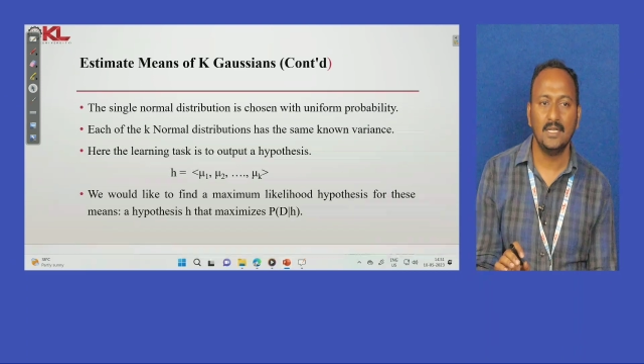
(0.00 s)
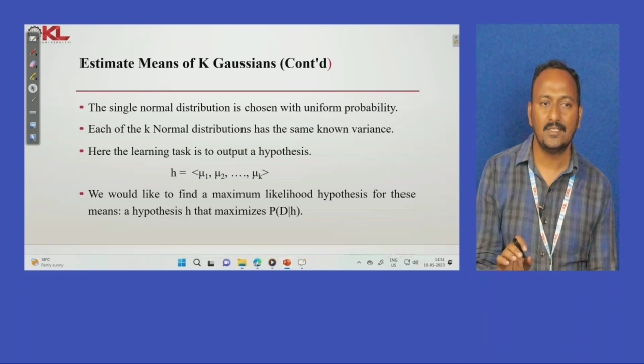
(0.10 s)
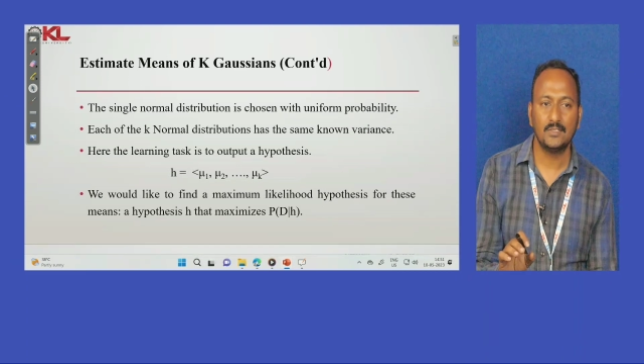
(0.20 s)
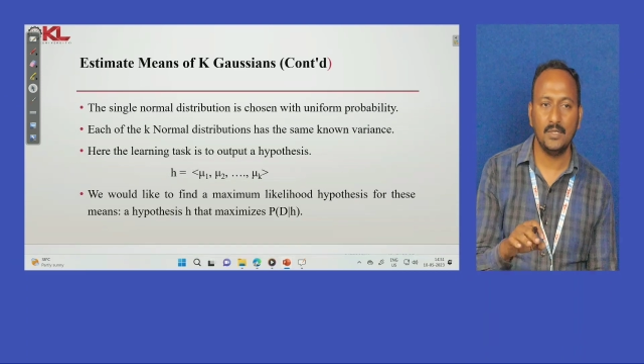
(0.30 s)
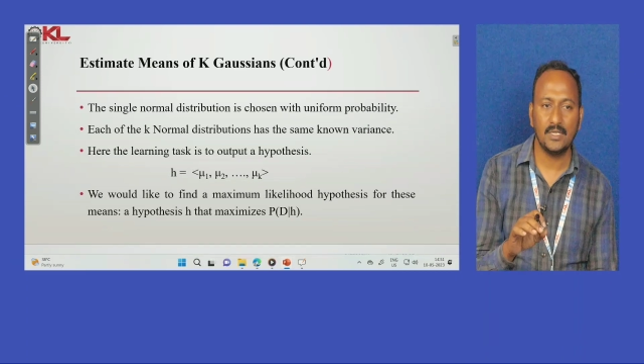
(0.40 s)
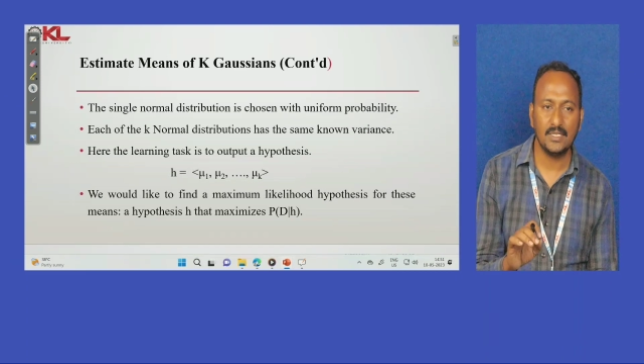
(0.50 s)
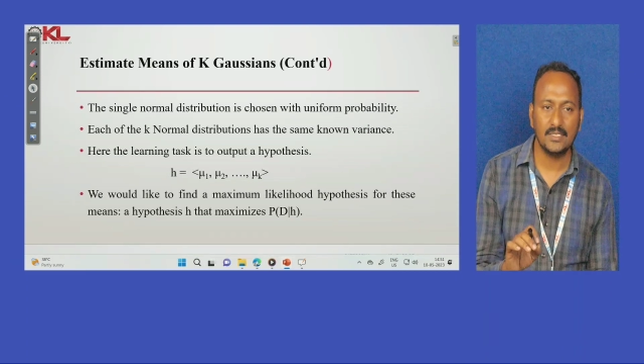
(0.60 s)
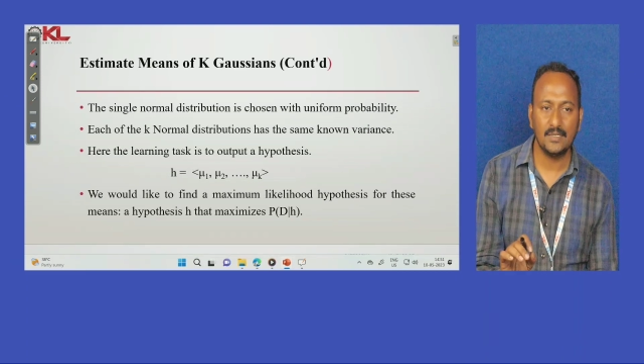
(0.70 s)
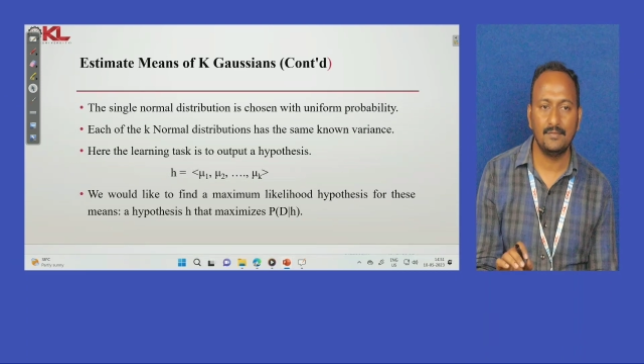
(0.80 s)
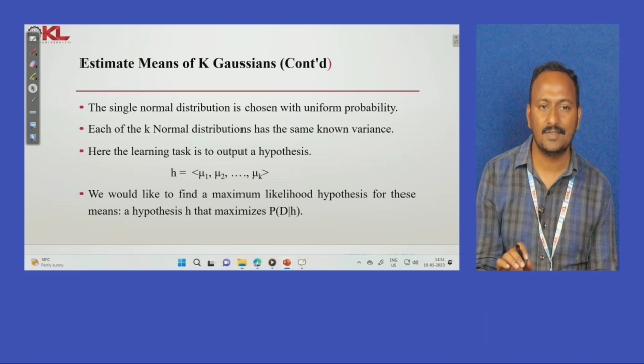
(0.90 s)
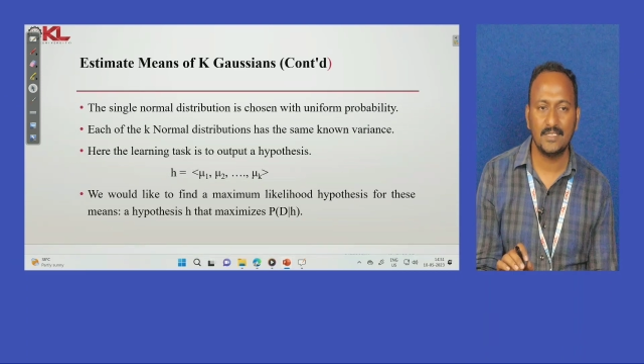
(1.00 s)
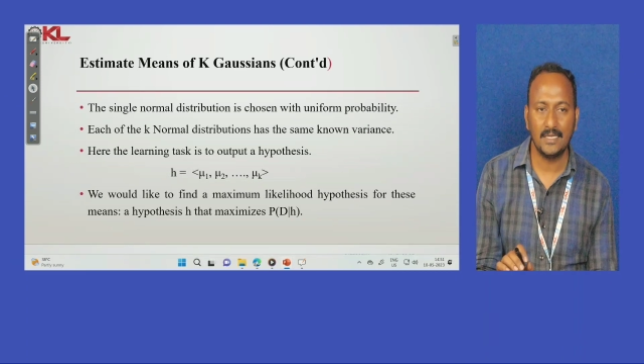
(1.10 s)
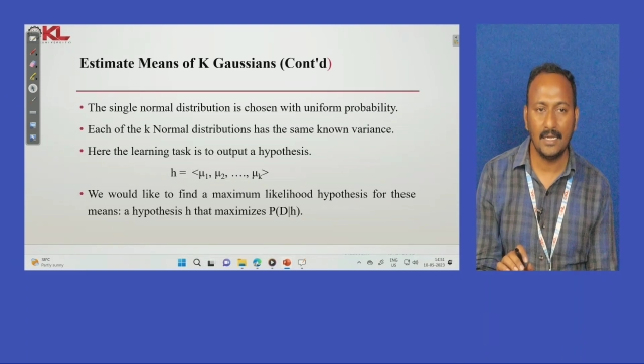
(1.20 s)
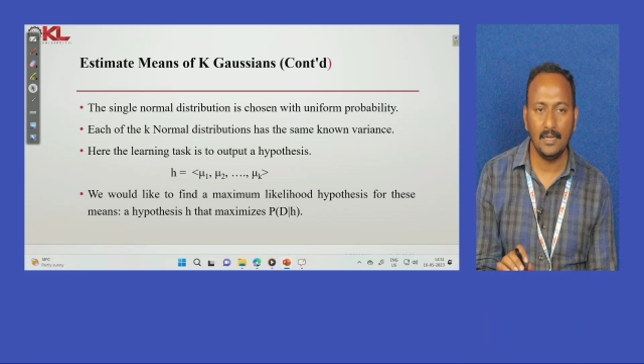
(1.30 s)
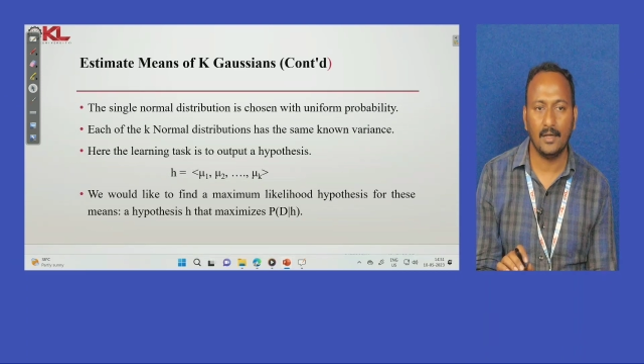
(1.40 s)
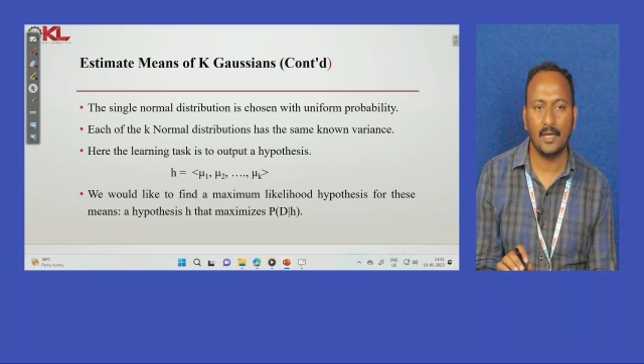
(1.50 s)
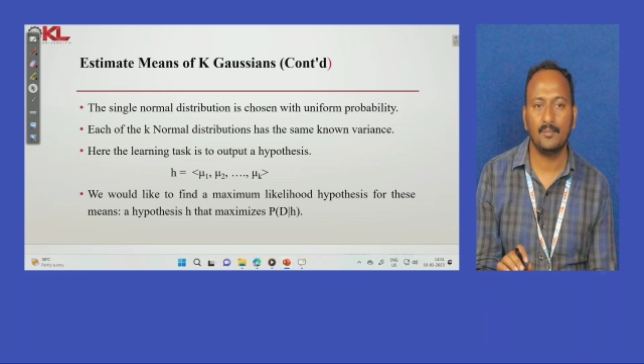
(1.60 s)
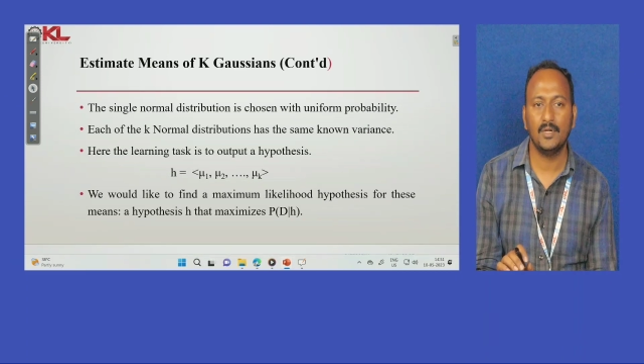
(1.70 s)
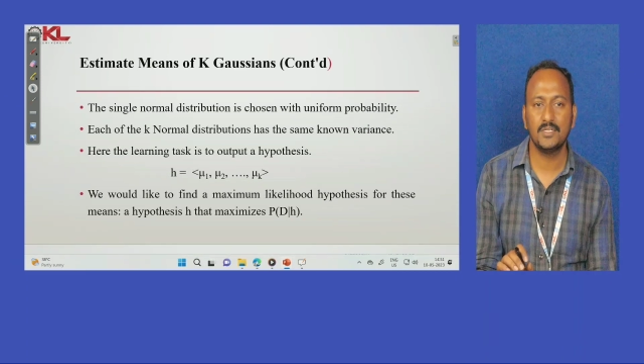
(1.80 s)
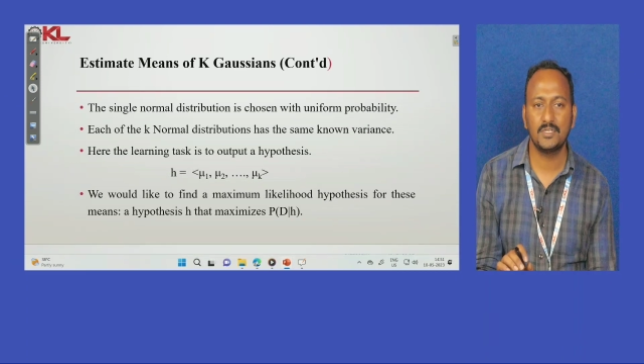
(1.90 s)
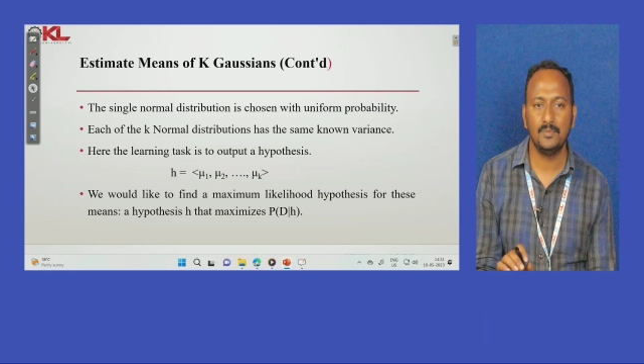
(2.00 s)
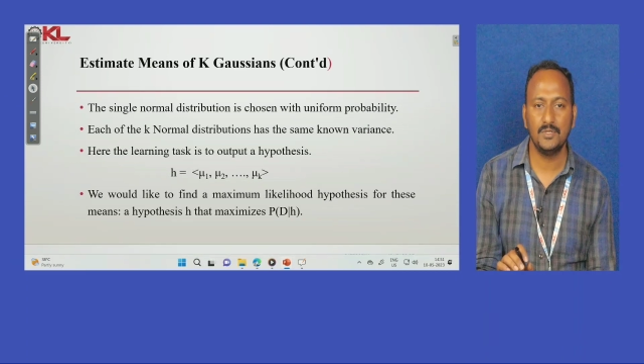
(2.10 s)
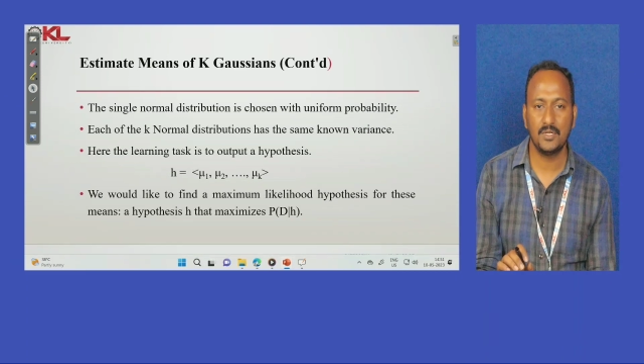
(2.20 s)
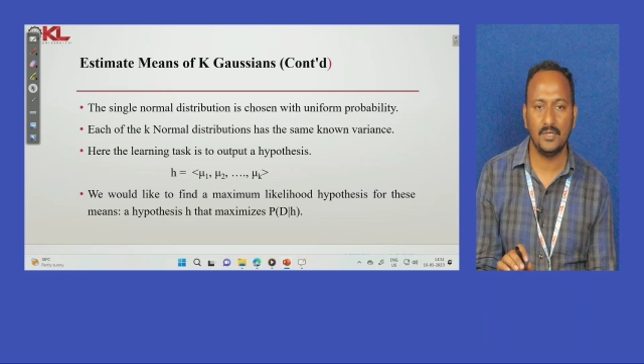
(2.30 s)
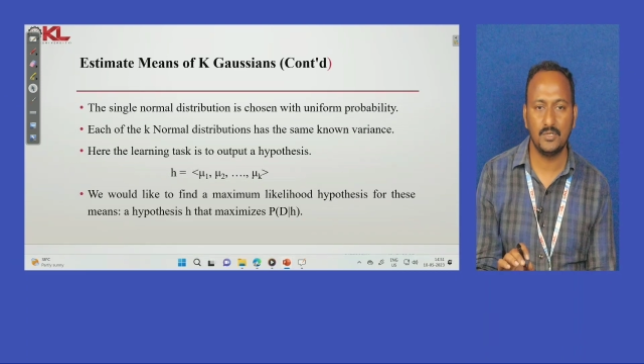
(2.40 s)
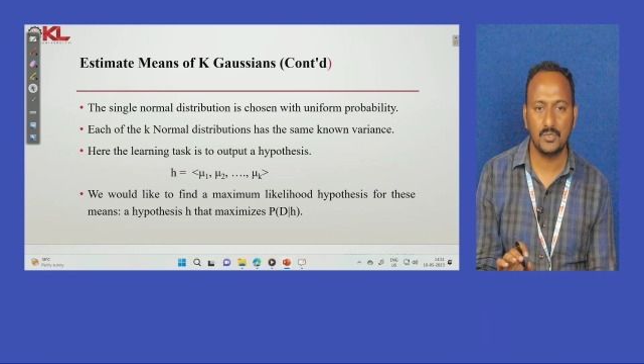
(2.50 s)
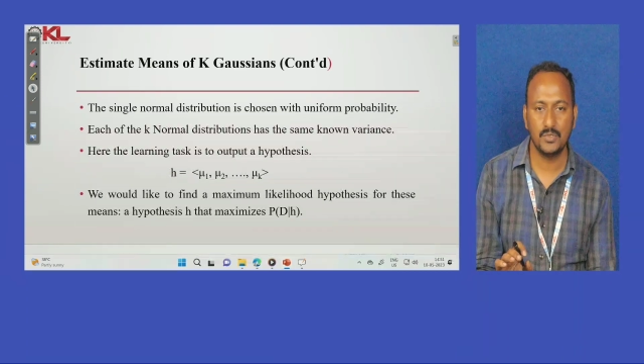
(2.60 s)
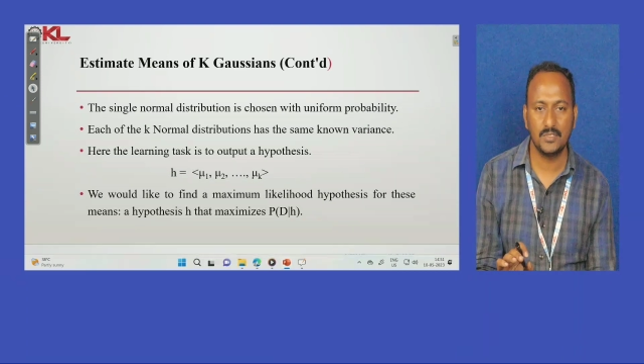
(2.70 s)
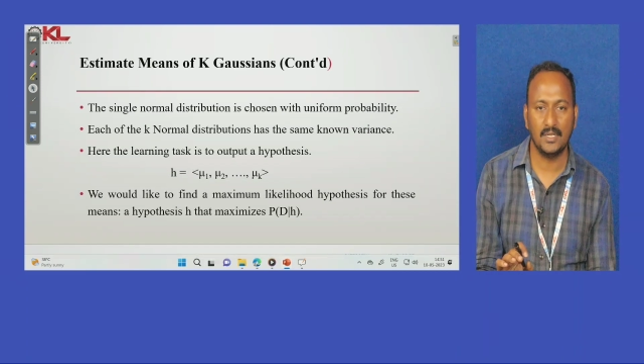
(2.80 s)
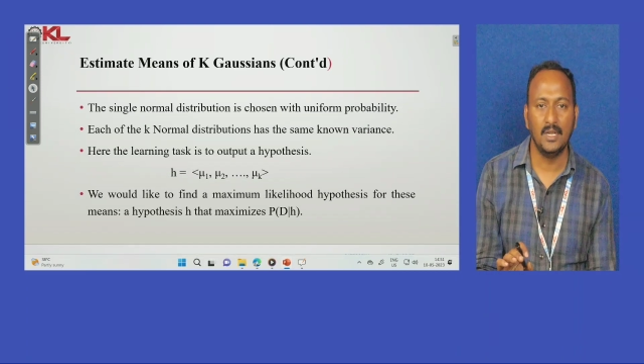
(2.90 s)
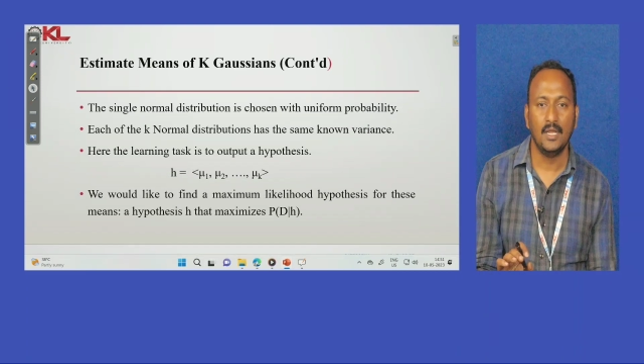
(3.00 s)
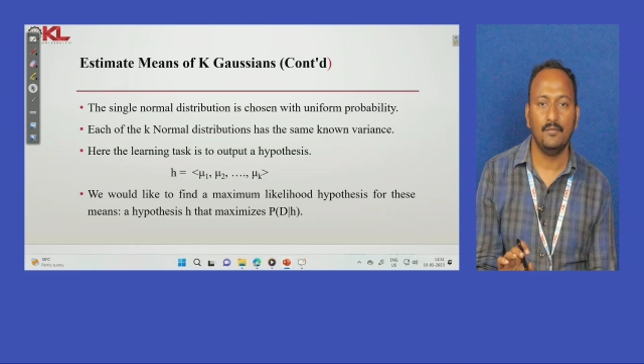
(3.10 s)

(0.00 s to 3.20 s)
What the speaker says: So in case of a single normal distribution is chosen